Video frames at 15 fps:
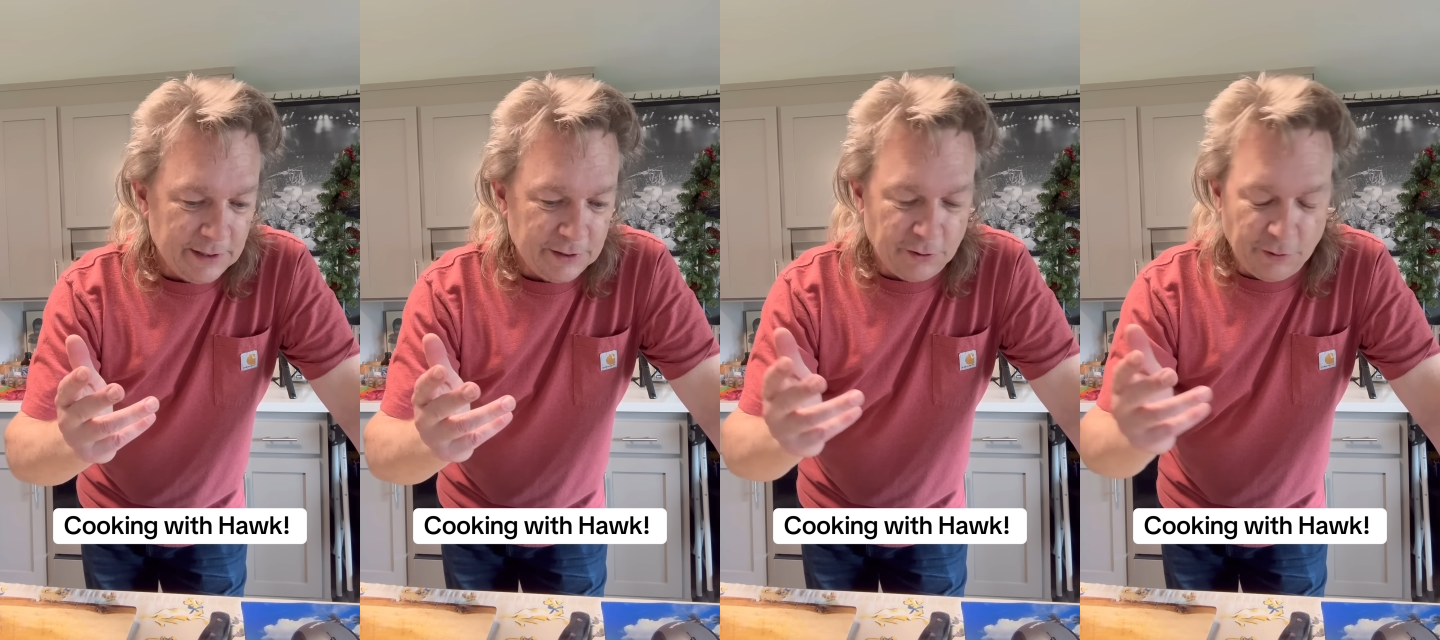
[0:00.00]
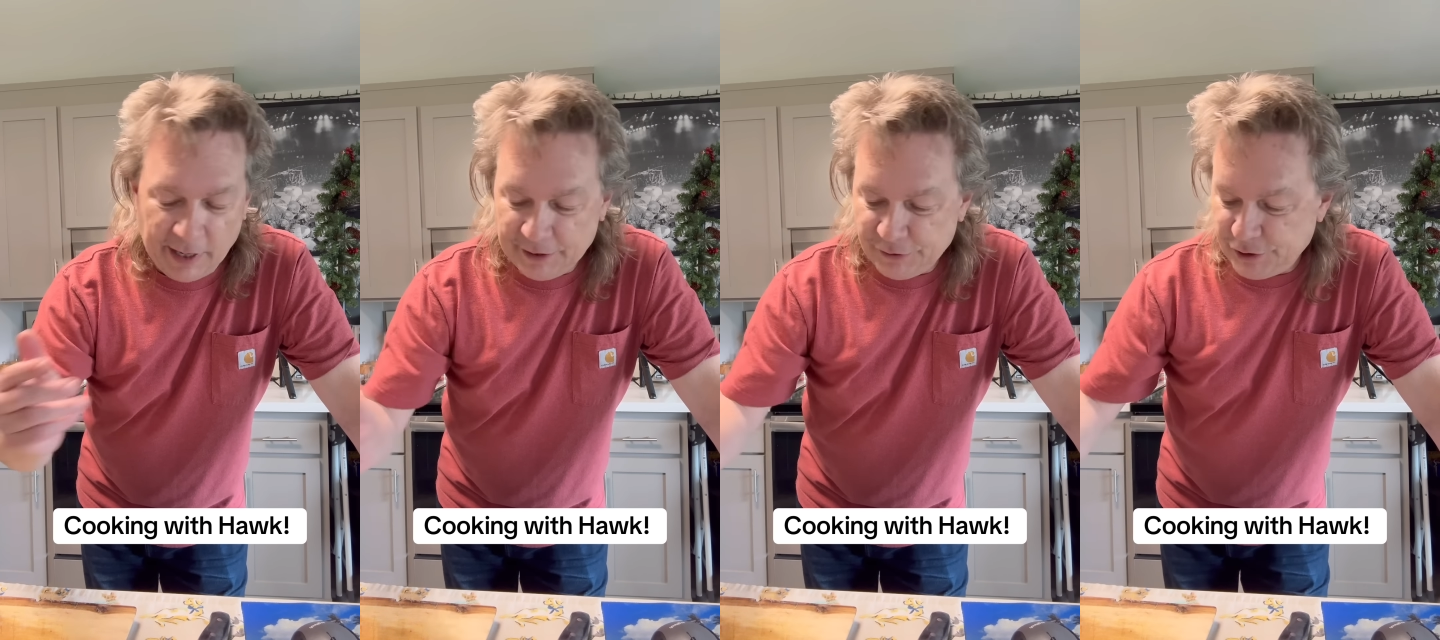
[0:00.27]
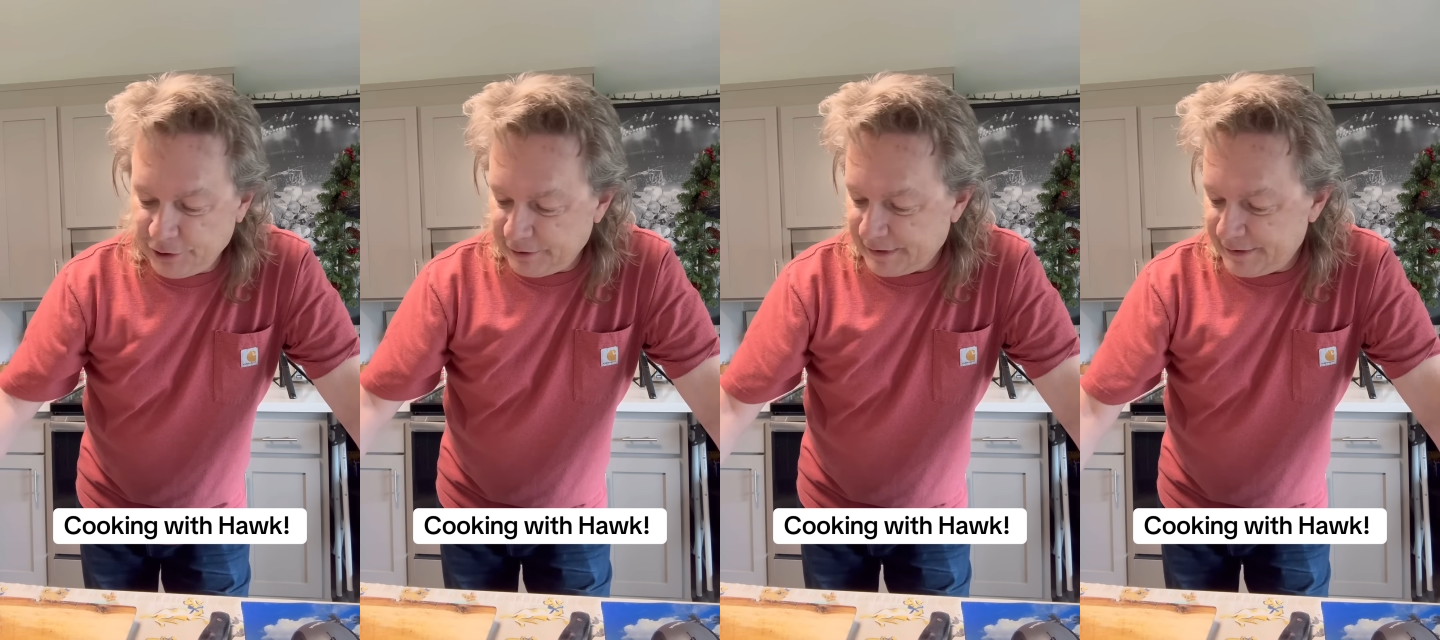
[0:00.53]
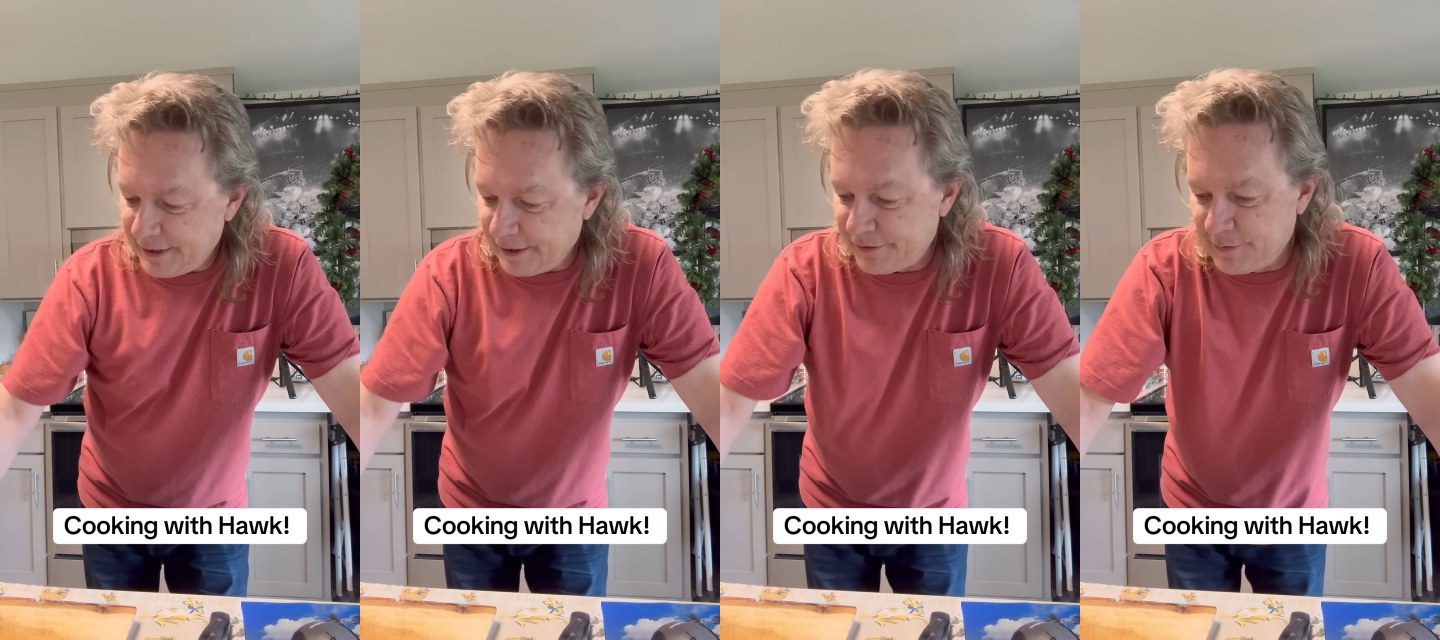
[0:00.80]
grand jury
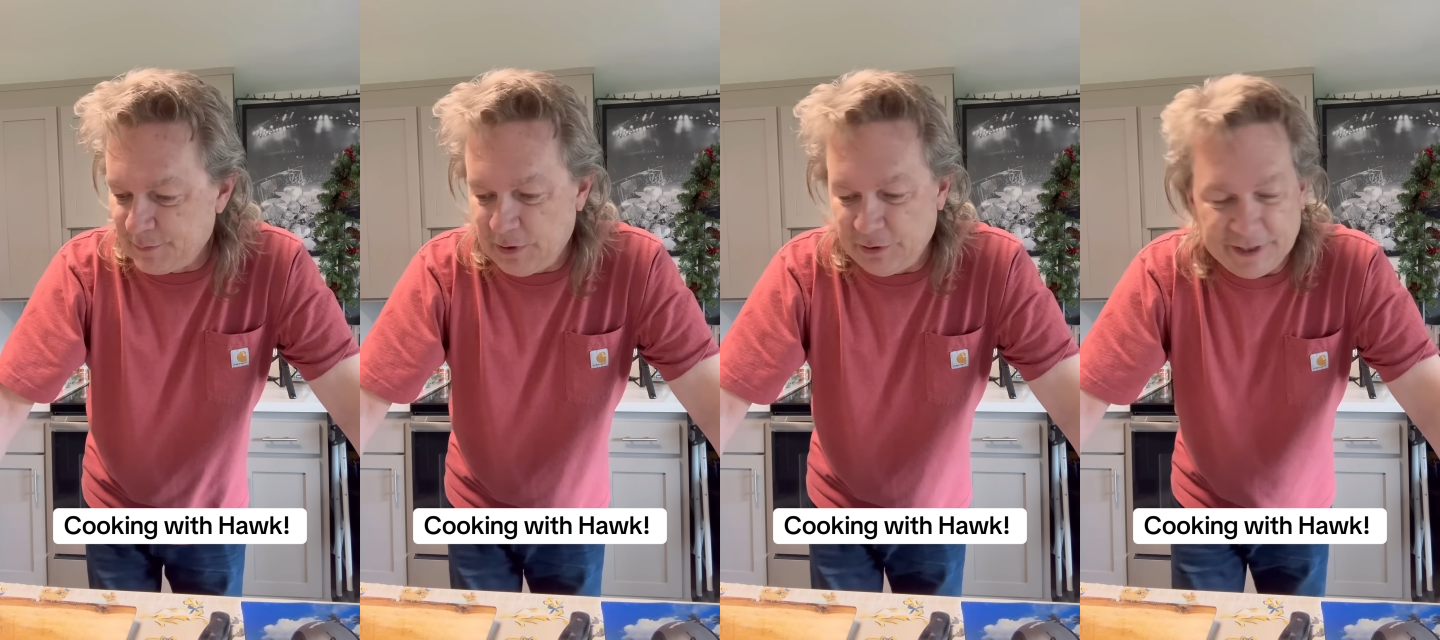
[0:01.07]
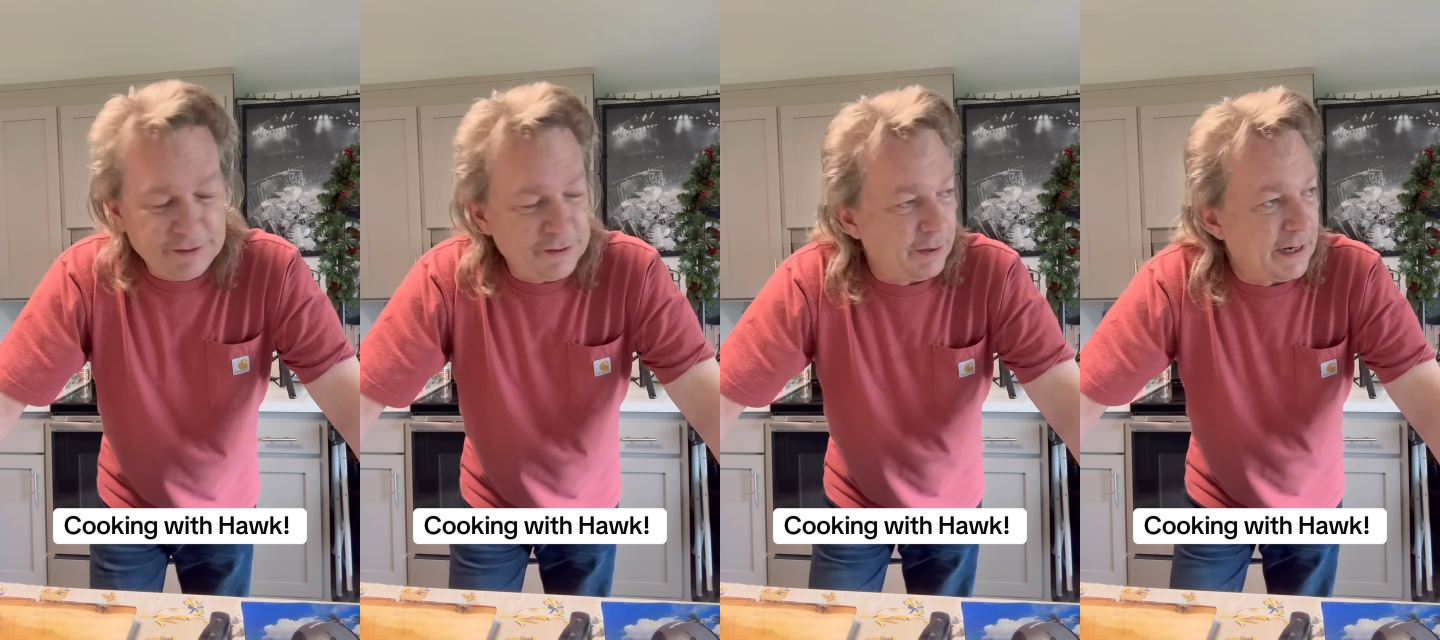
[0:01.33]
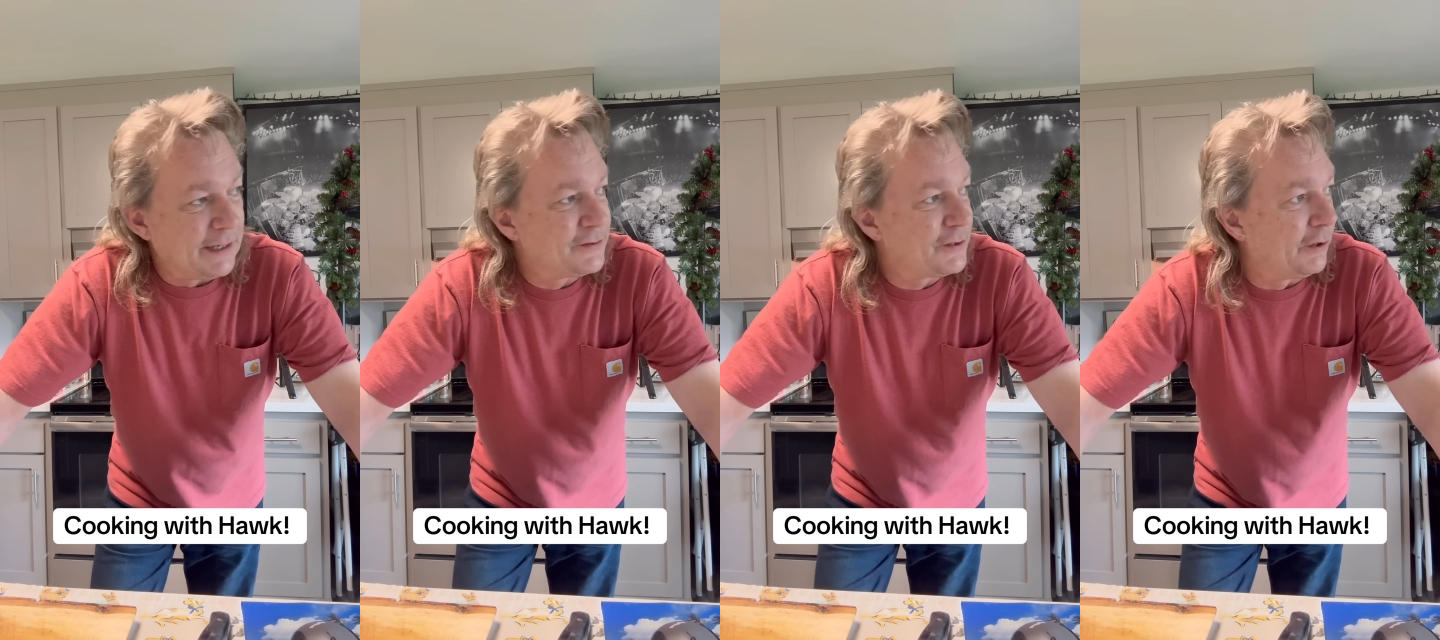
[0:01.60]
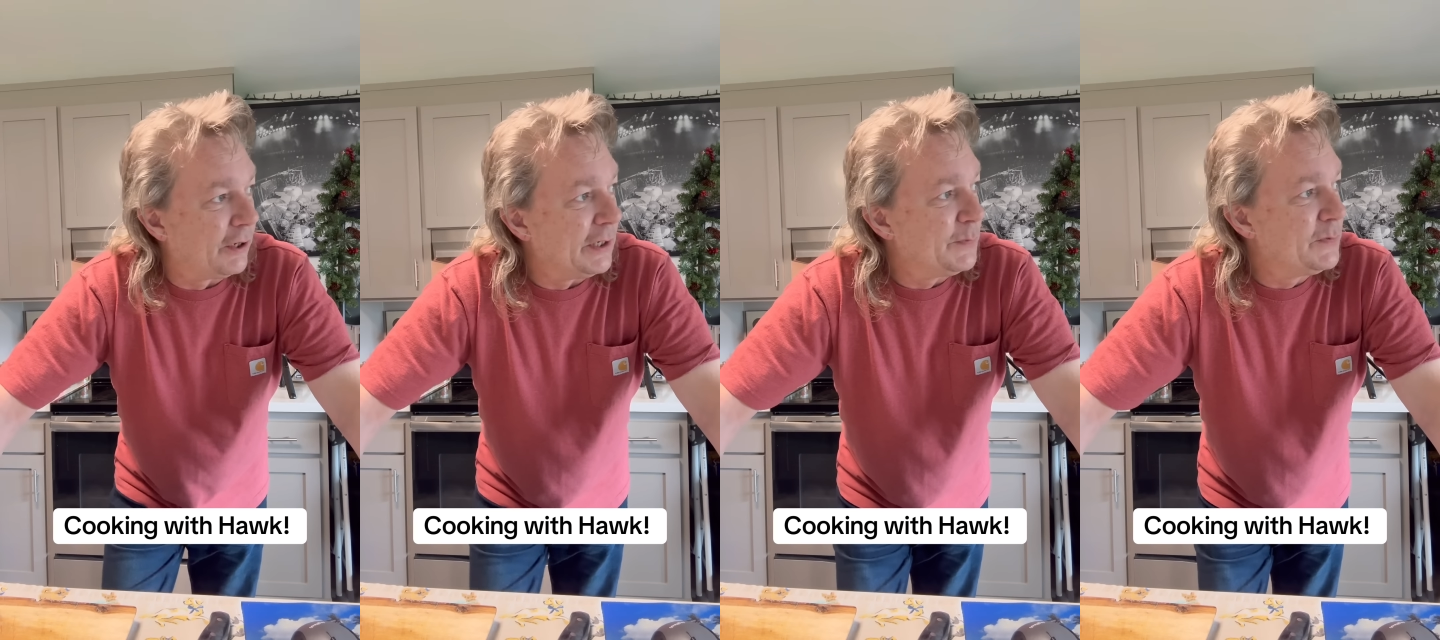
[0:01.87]
testimony
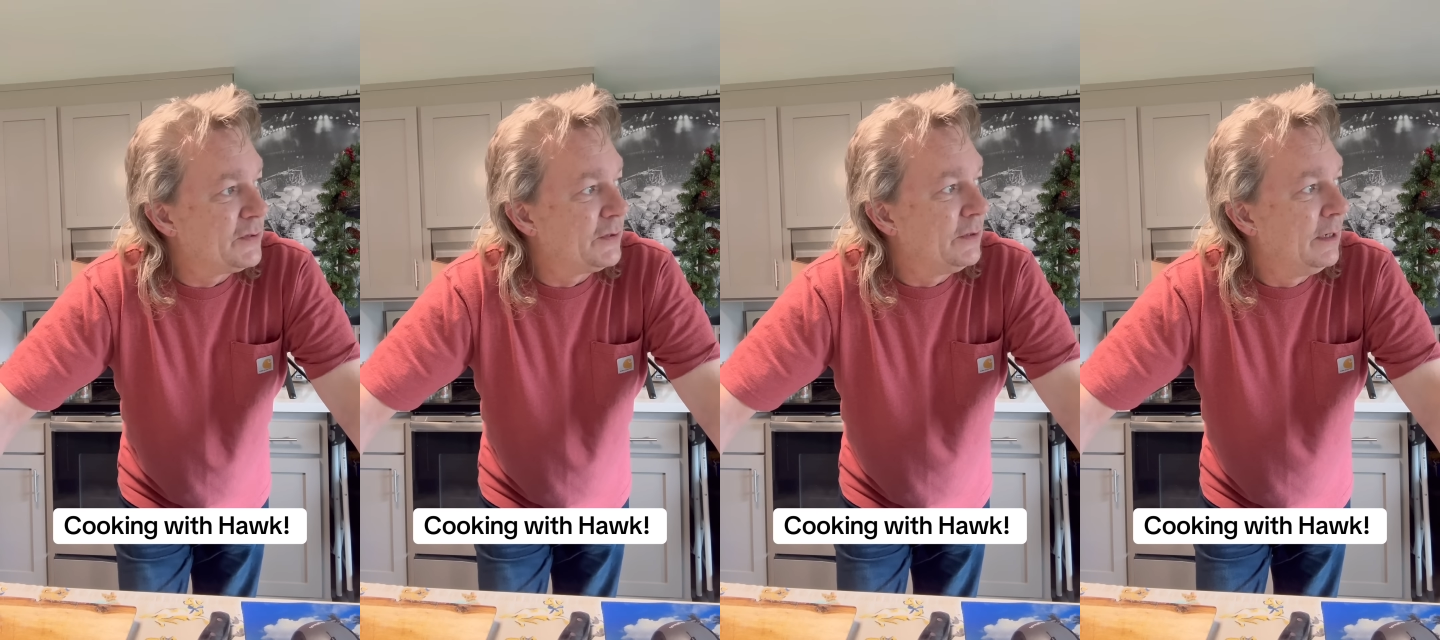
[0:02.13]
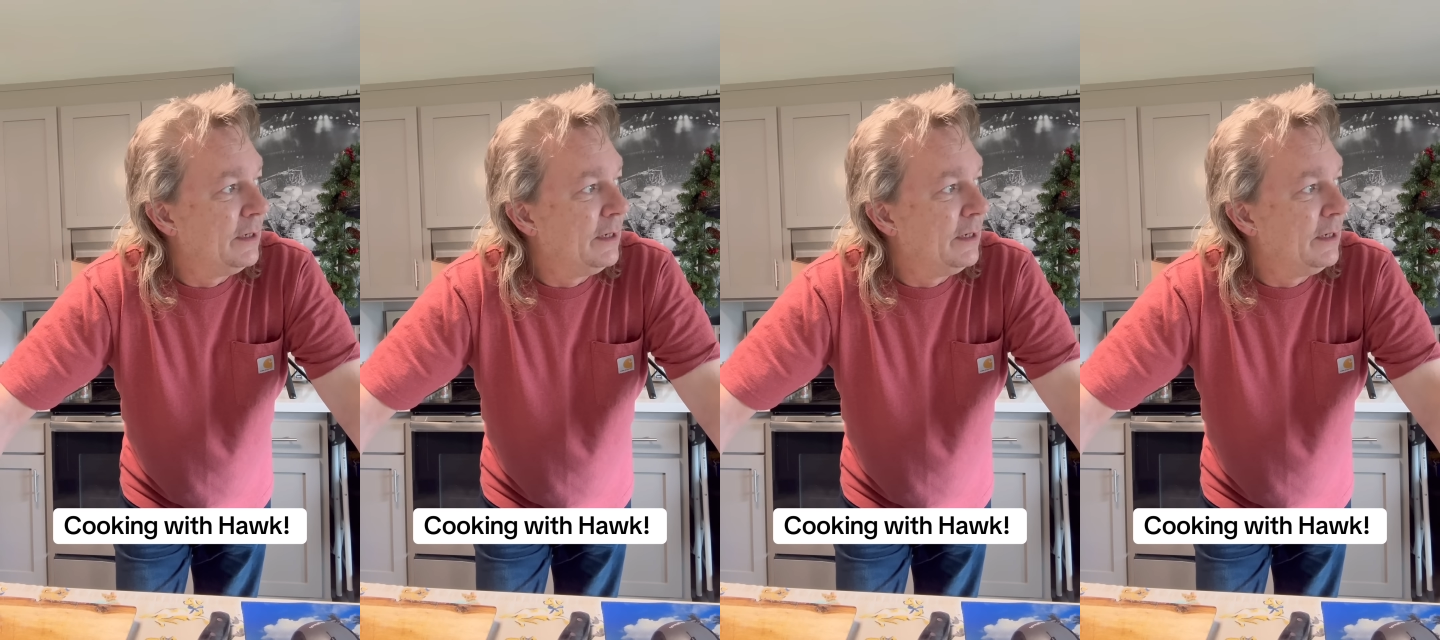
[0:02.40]
transcripts,